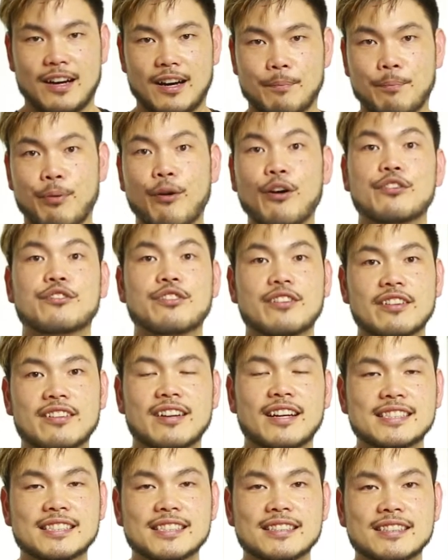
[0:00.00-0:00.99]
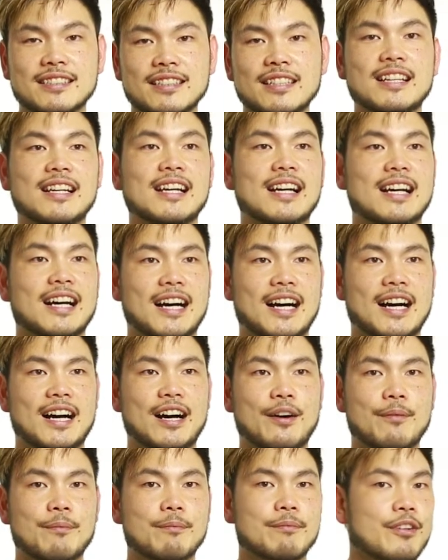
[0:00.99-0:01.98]
portrait session.
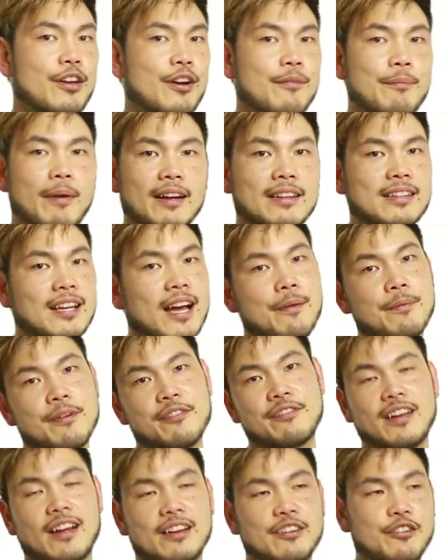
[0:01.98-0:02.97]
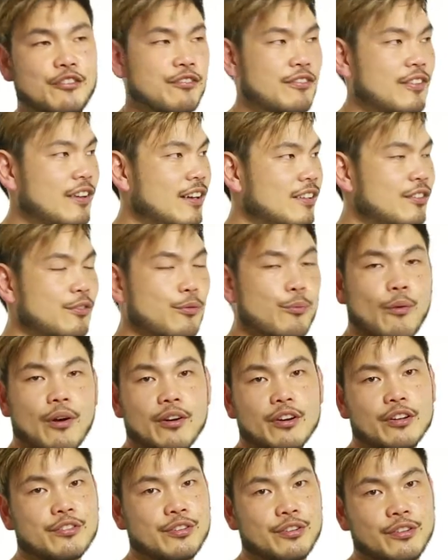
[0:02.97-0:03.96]
By the time you've done your first 1
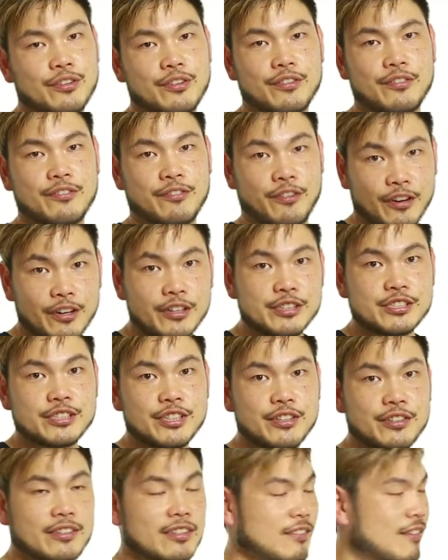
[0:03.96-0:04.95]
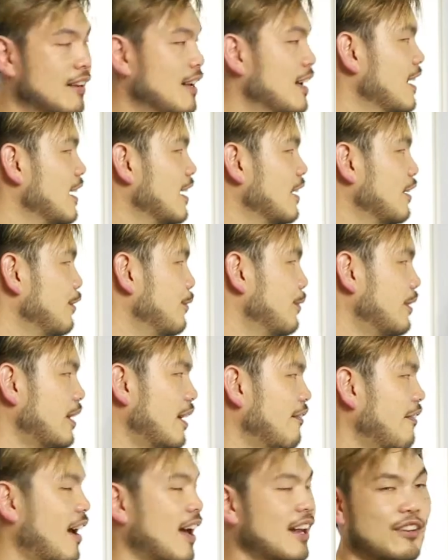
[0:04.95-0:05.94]
or 2 photo shoots, you would
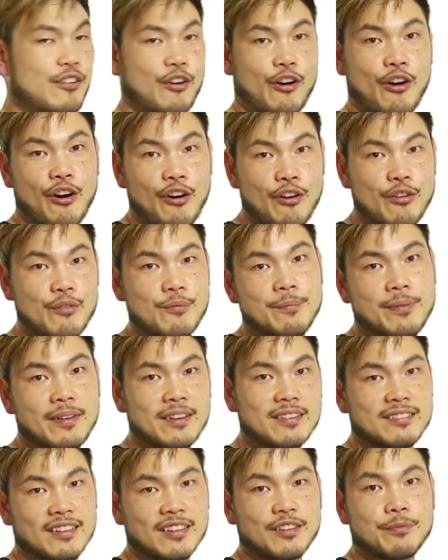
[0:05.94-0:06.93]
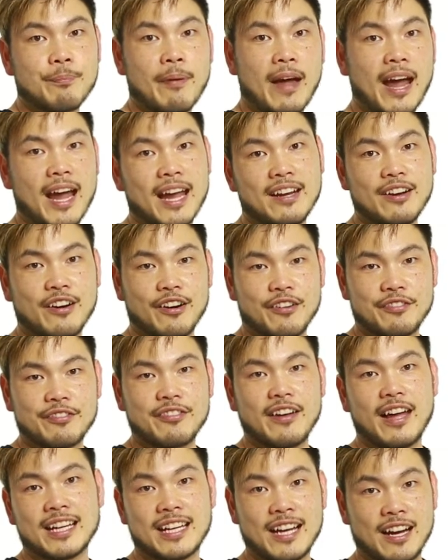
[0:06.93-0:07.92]
have had the whole business paid off
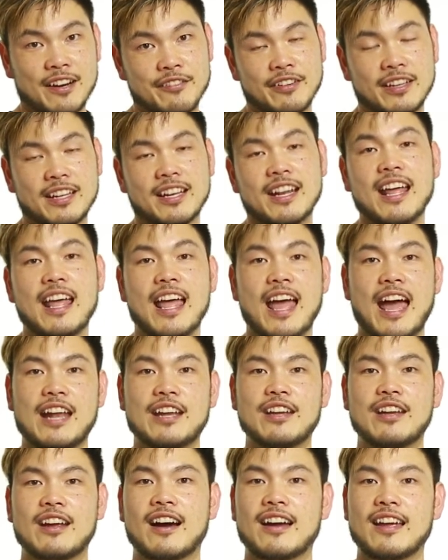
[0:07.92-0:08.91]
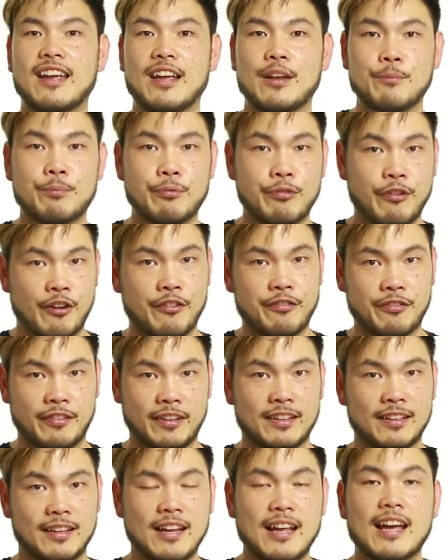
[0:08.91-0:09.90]
and covered, and you're in profit.
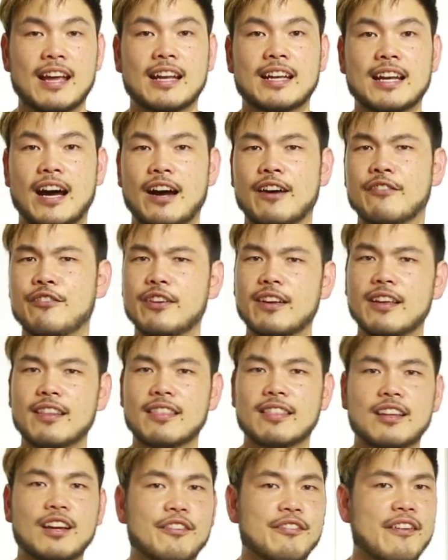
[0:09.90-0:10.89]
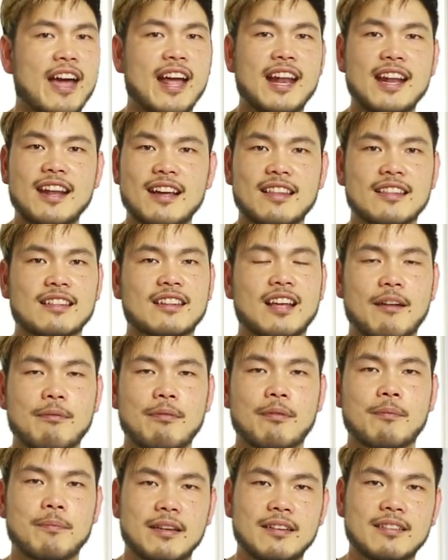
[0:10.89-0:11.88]
Now, if you can think of any other type
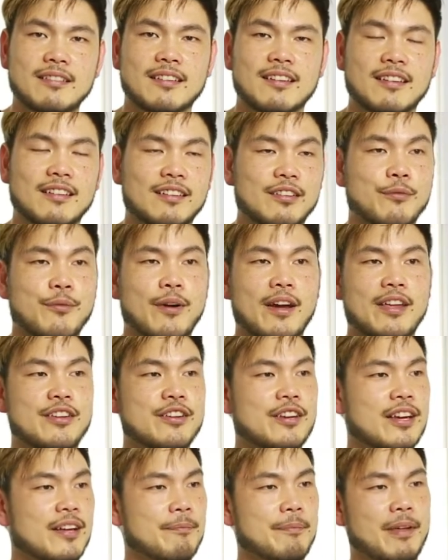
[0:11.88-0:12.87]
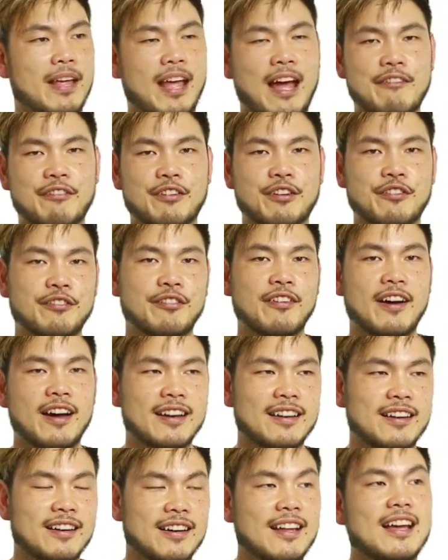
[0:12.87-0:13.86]
of business where you can be having
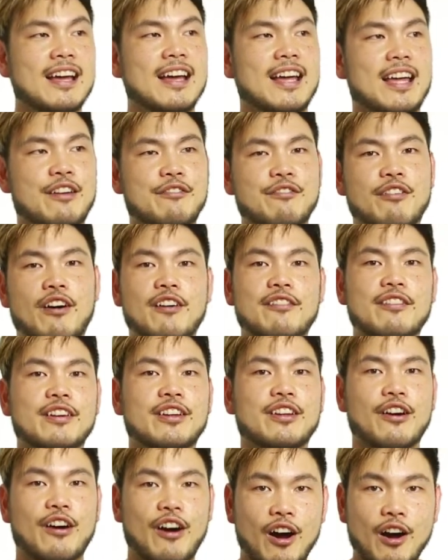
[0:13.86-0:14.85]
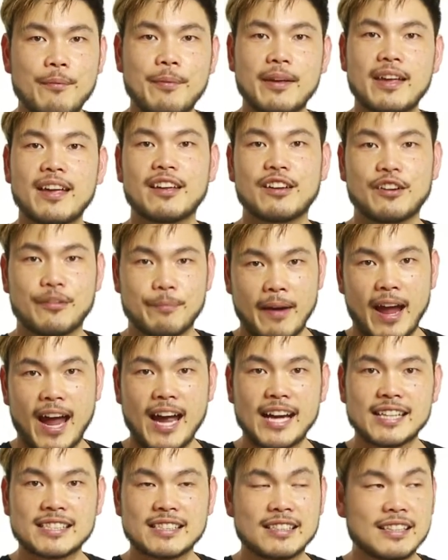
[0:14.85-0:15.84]
fun, involving your hobby and your
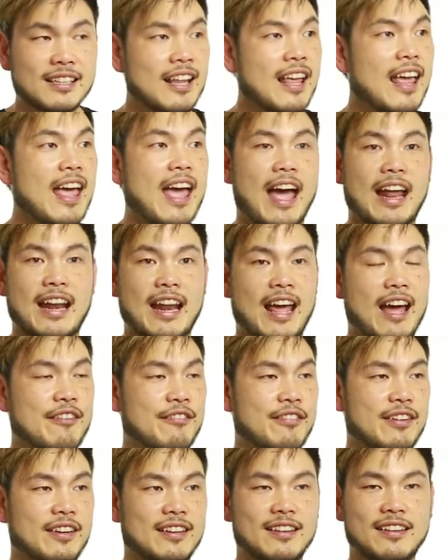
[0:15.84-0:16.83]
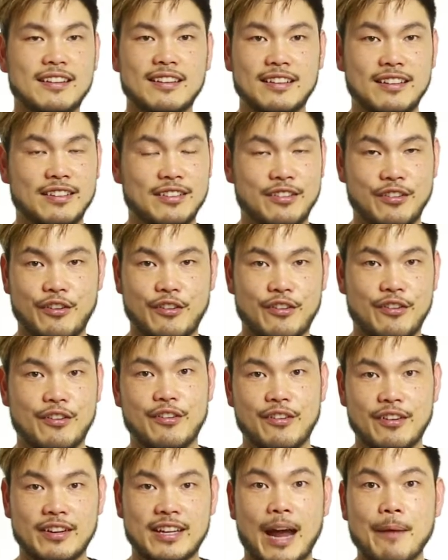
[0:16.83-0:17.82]
passion, and having
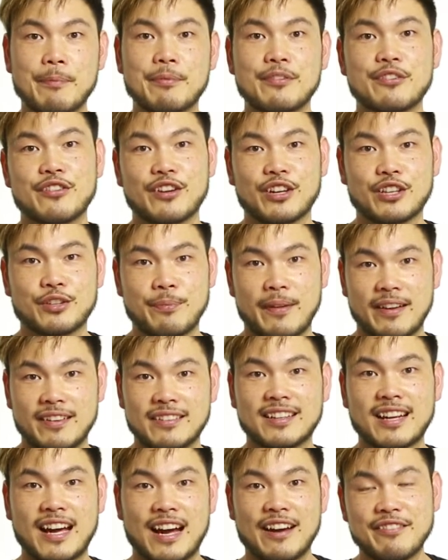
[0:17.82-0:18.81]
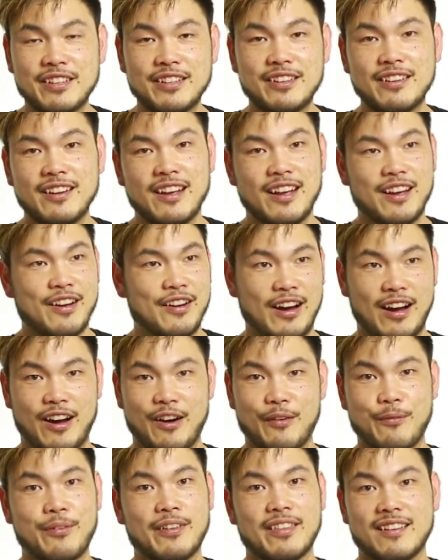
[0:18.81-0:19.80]
your capital expense covered
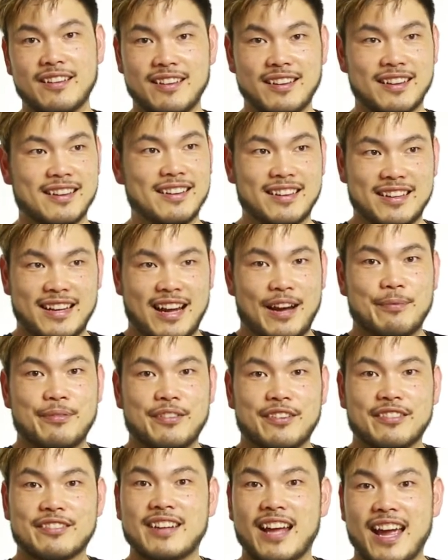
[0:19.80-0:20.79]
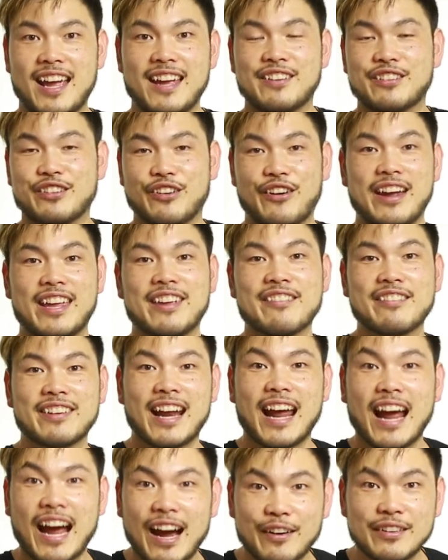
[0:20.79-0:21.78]
within a couple of days or even
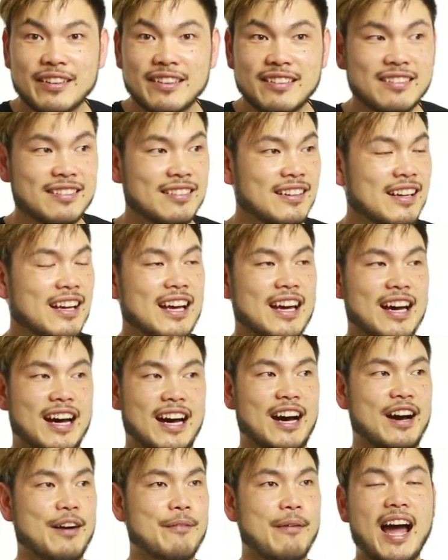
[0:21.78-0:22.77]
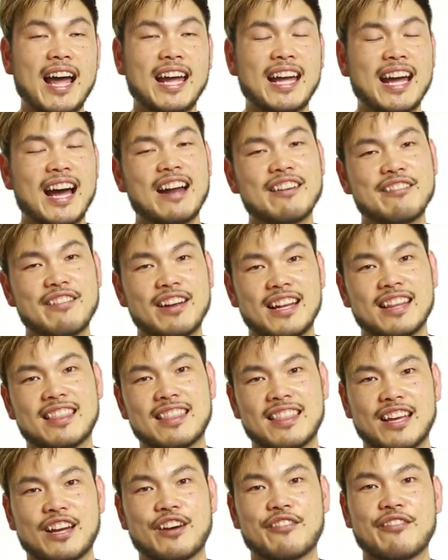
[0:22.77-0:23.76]
hours, I can't really
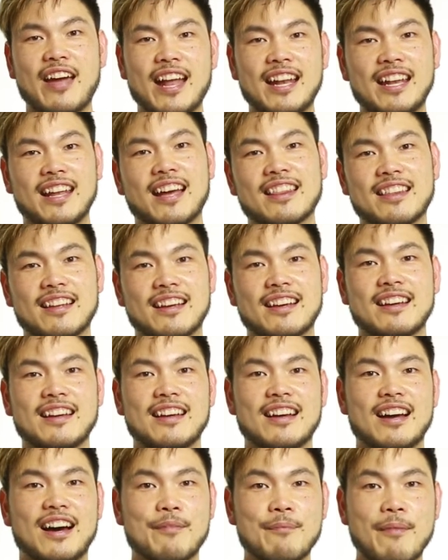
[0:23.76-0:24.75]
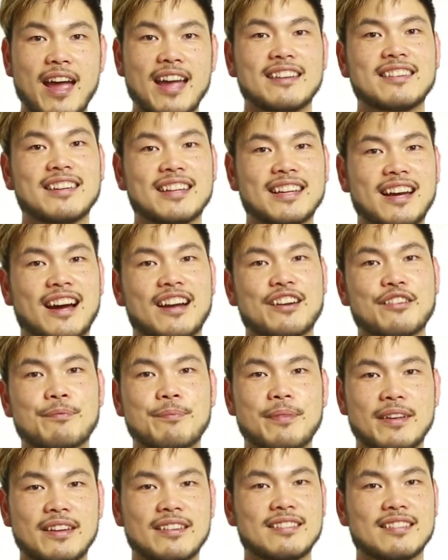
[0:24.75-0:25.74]
think of any other amazing kind of
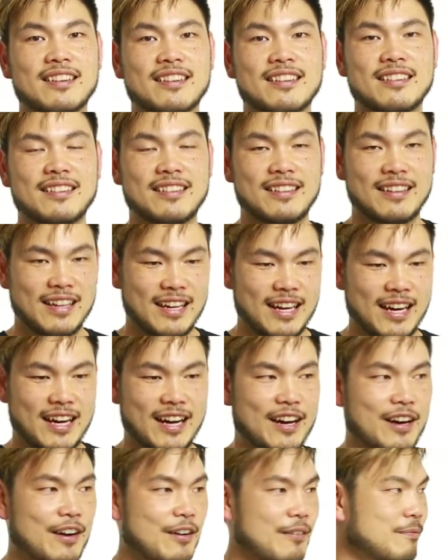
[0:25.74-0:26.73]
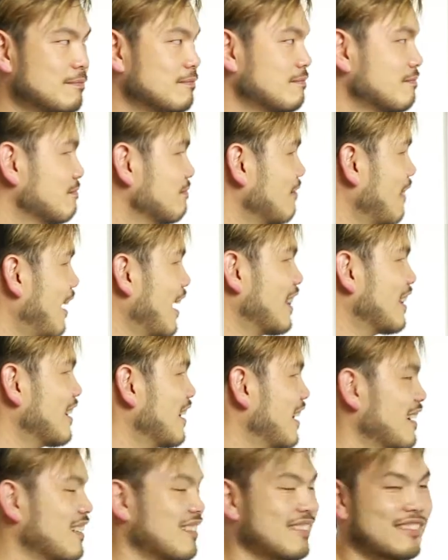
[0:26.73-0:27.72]
business other
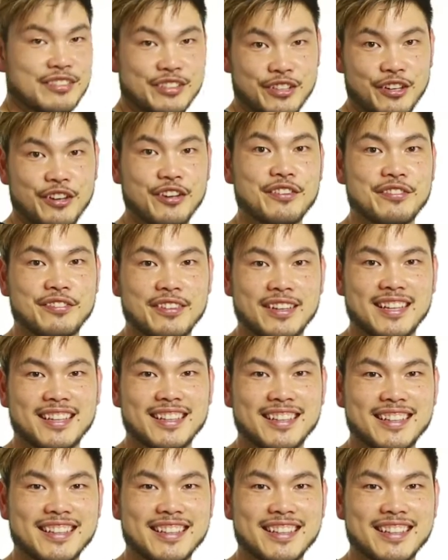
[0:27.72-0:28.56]
than photography.